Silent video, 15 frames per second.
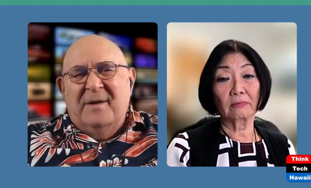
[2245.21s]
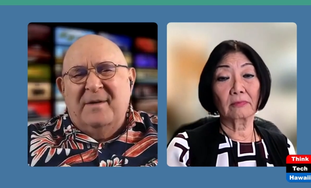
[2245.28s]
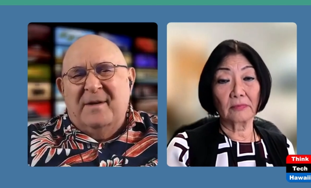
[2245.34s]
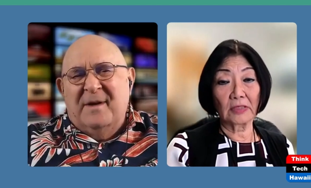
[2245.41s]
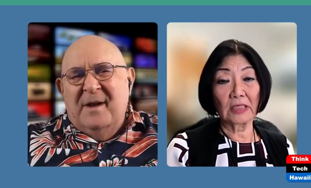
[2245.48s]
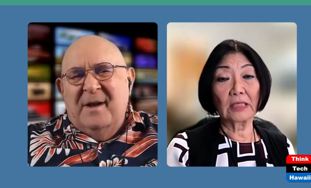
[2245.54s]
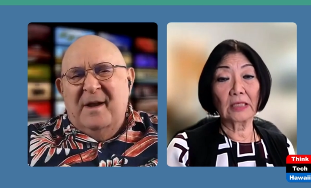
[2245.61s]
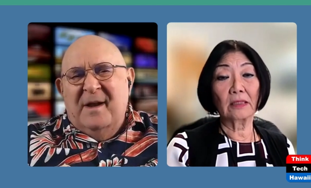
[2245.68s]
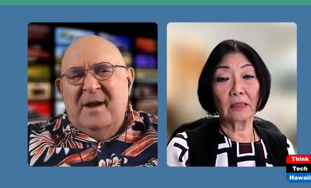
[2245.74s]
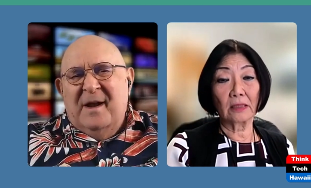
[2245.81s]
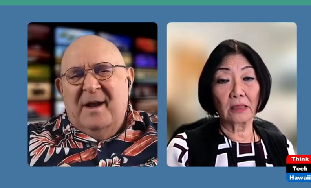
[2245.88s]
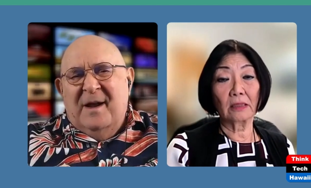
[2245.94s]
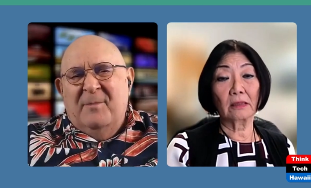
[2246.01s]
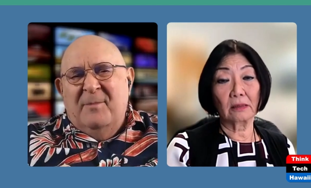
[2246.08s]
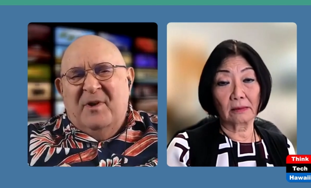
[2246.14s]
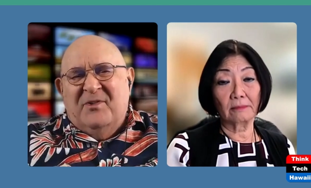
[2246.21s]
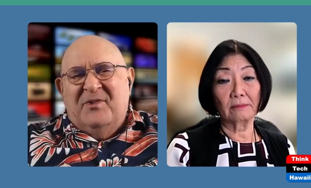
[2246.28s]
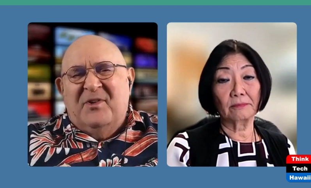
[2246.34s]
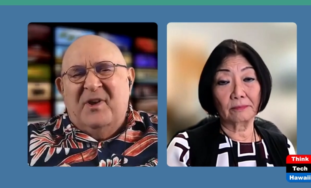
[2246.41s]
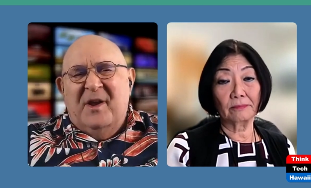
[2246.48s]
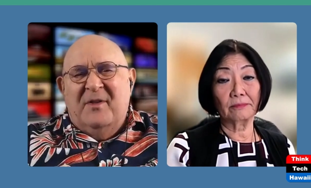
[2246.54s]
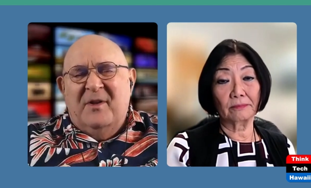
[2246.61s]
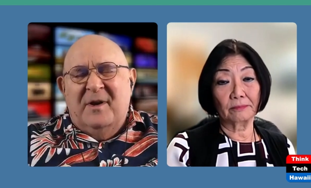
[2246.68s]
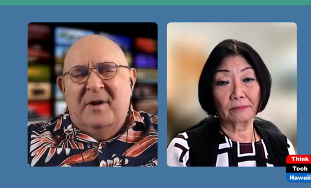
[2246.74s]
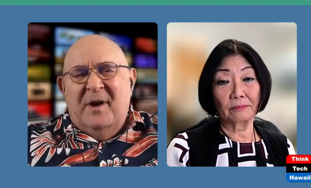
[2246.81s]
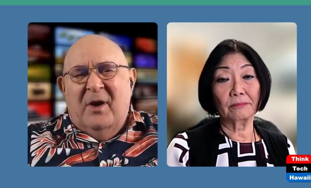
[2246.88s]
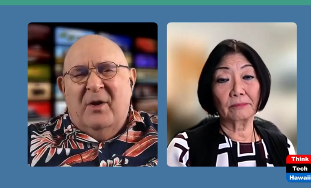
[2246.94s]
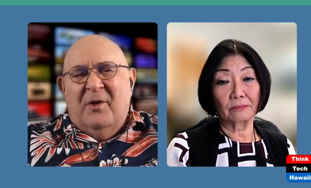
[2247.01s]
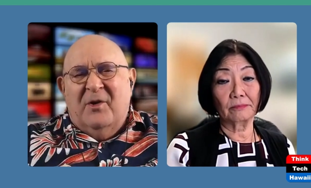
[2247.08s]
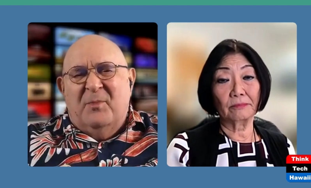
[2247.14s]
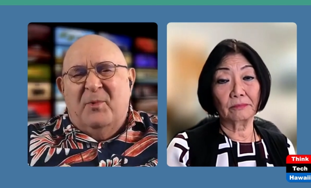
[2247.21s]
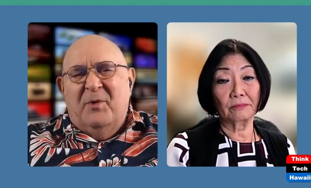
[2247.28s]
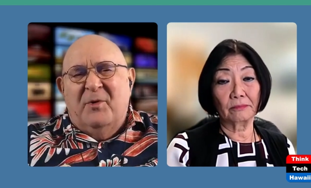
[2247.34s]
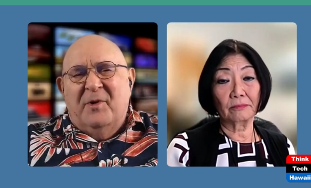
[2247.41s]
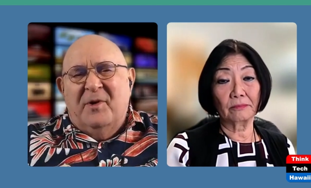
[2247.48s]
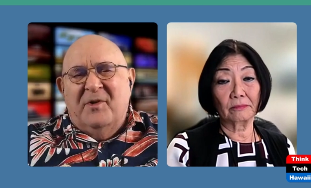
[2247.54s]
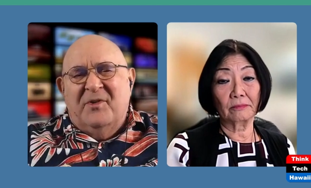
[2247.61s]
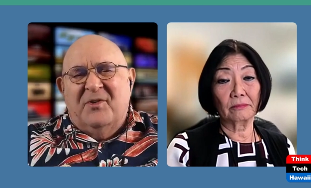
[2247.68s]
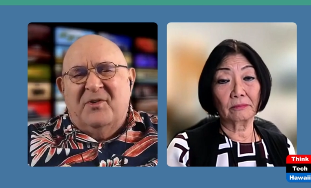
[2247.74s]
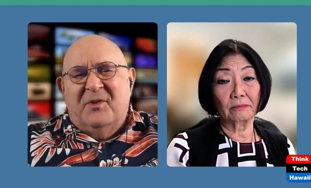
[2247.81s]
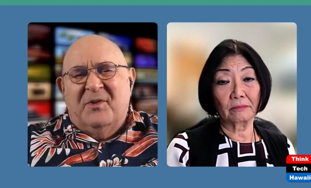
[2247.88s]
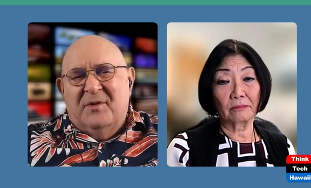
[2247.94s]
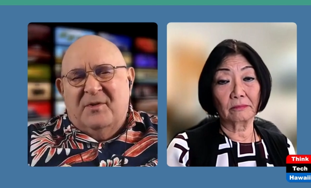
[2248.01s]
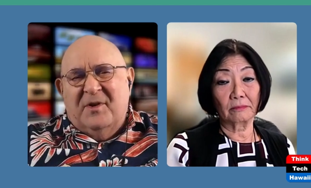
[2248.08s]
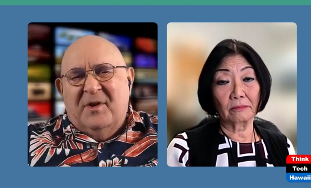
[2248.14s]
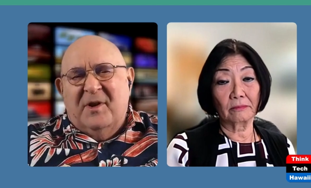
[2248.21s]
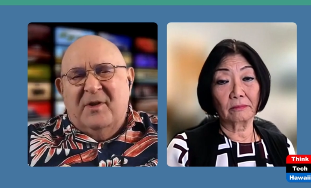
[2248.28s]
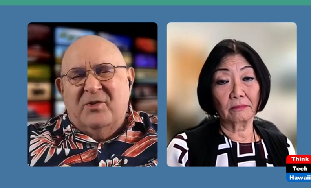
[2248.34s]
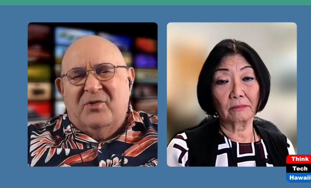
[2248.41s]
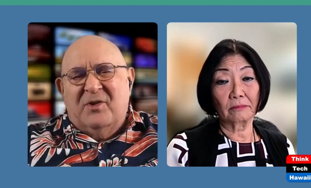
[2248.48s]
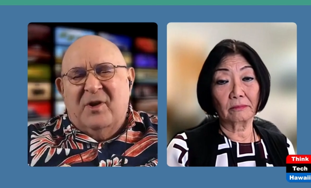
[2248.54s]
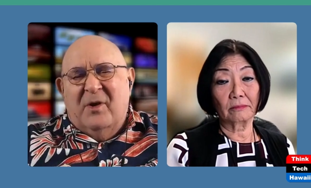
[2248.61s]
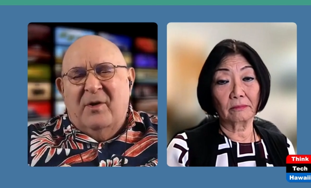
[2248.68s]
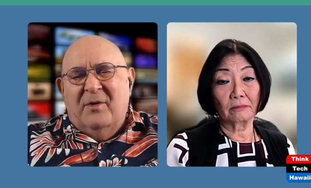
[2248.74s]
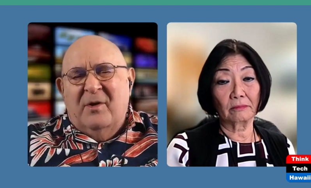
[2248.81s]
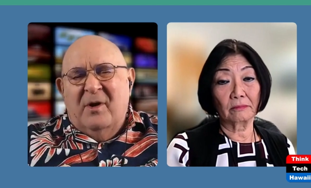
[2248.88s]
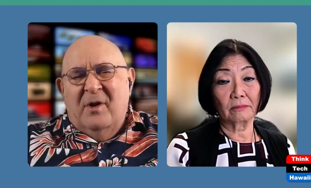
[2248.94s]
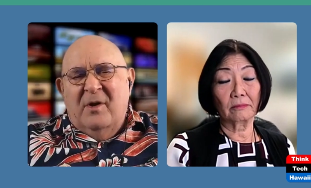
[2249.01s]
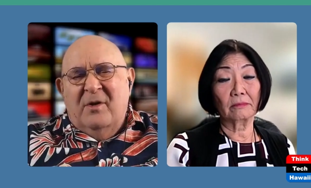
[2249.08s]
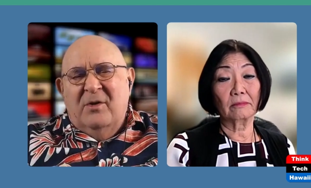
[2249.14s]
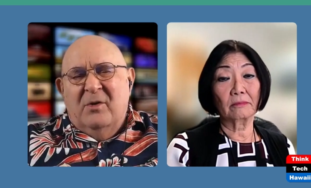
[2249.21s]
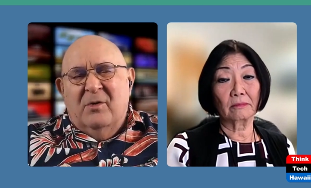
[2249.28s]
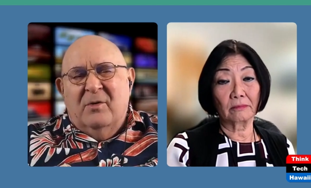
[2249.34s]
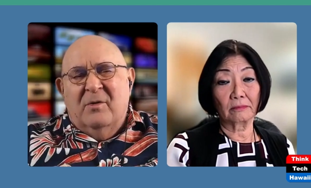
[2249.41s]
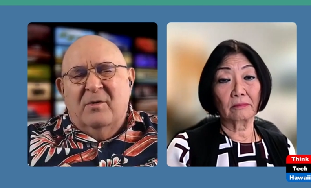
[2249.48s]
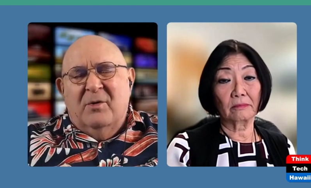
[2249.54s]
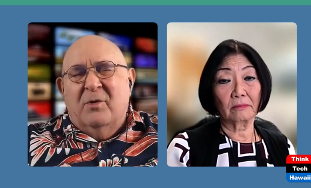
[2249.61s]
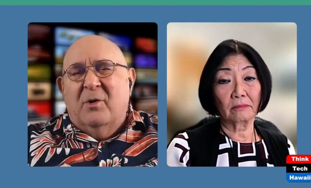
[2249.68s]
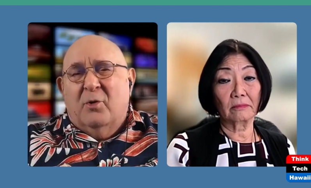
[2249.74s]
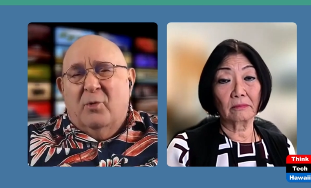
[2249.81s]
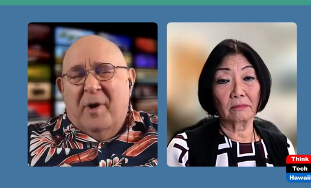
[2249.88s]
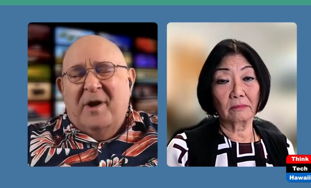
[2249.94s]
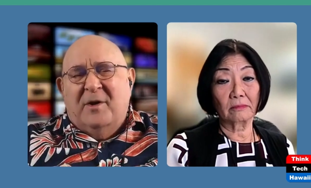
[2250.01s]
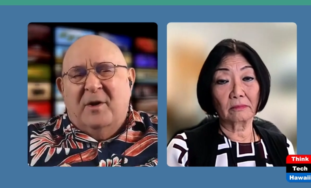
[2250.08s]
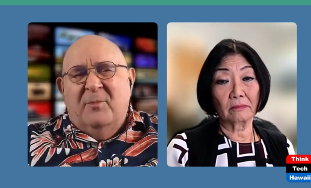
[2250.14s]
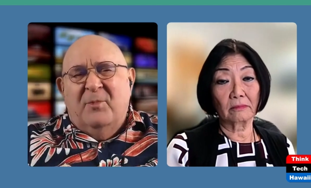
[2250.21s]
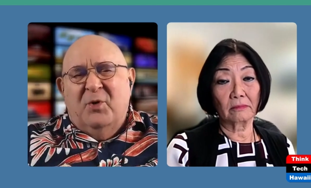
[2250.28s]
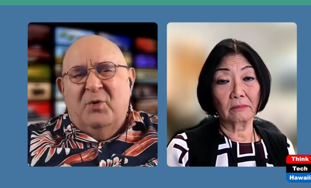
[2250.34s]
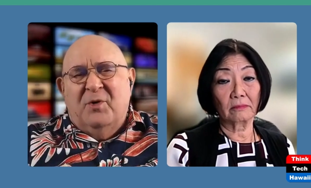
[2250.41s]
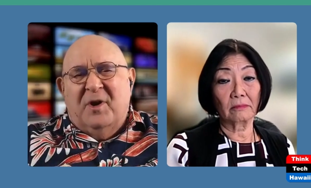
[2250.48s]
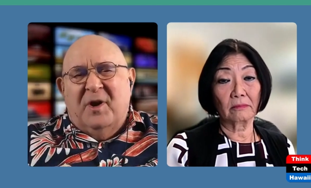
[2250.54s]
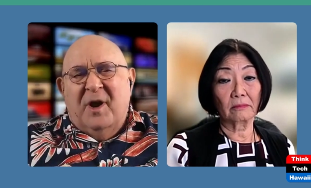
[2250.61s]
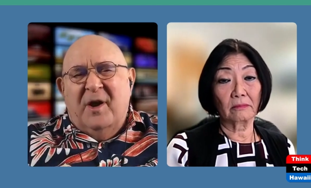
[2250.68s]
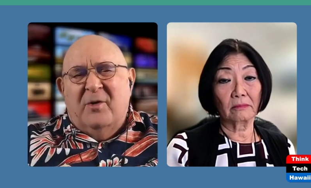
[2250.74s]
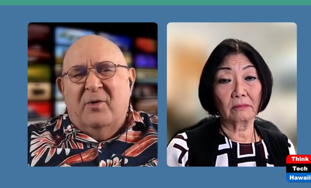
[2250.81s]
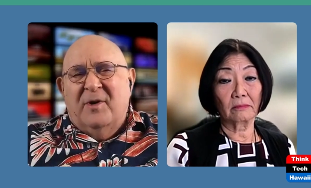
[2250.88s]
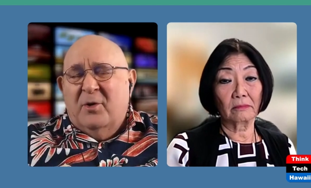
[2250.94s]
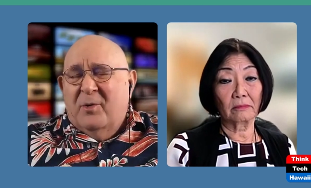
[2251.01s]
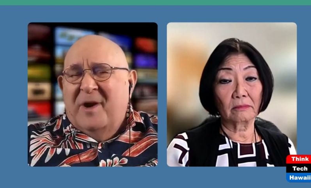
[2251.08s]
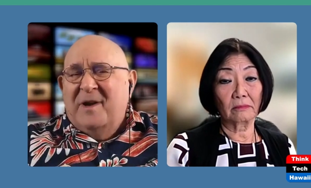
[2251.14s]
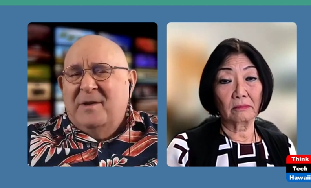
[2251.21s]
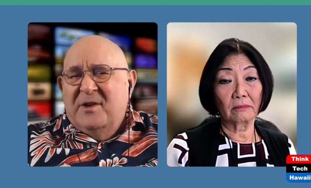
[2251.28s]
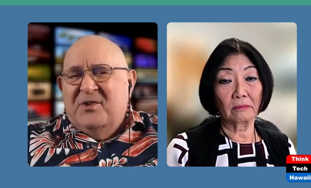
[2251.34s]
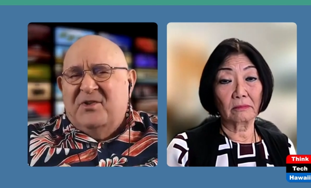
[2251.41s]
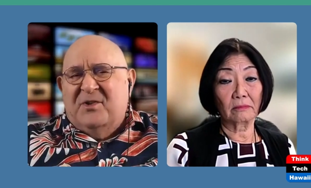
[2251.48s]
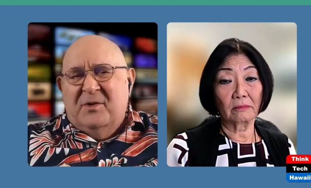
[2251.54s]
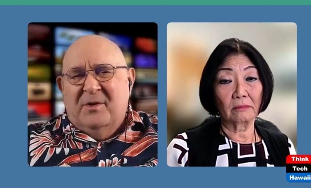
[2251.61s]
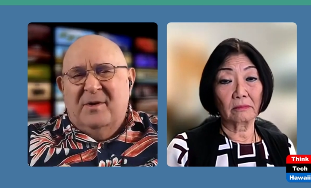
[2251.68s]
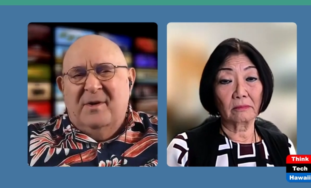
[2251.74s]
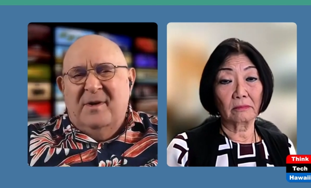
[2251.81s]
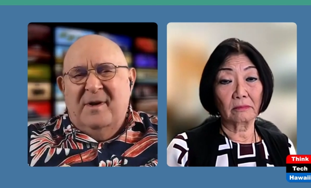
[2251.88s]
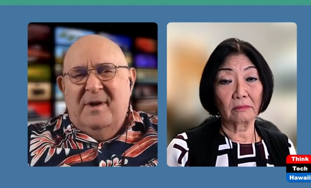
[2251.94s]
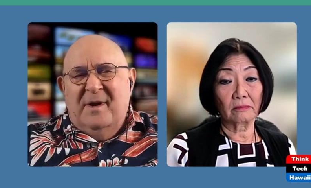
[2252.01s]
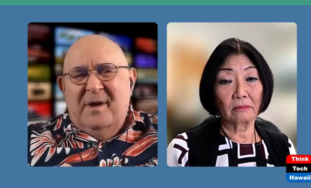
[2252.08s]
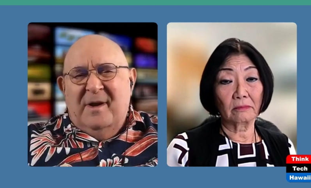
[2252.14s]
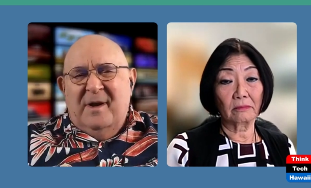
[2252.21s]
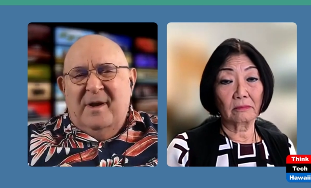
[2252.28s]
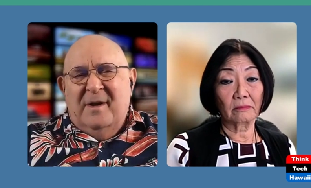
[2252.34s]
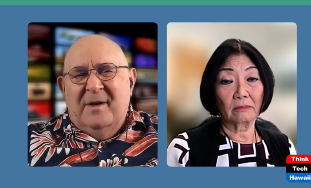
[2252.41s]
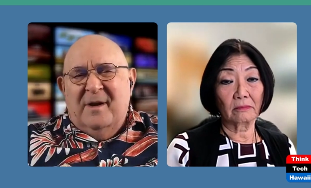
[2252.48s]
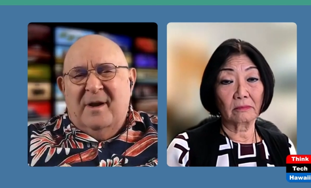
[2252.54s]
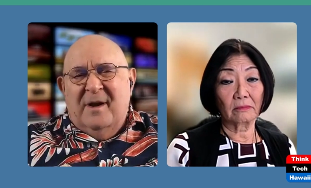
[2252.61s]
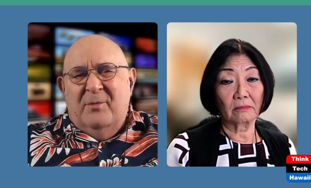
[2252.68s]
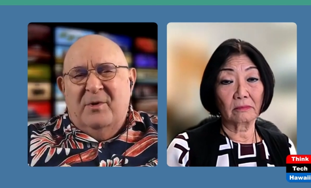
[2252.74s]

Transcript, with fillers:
Speaker 1: And I must say that in our experience uh, together, Sharon, you're, you're a great communicator and a great listener. And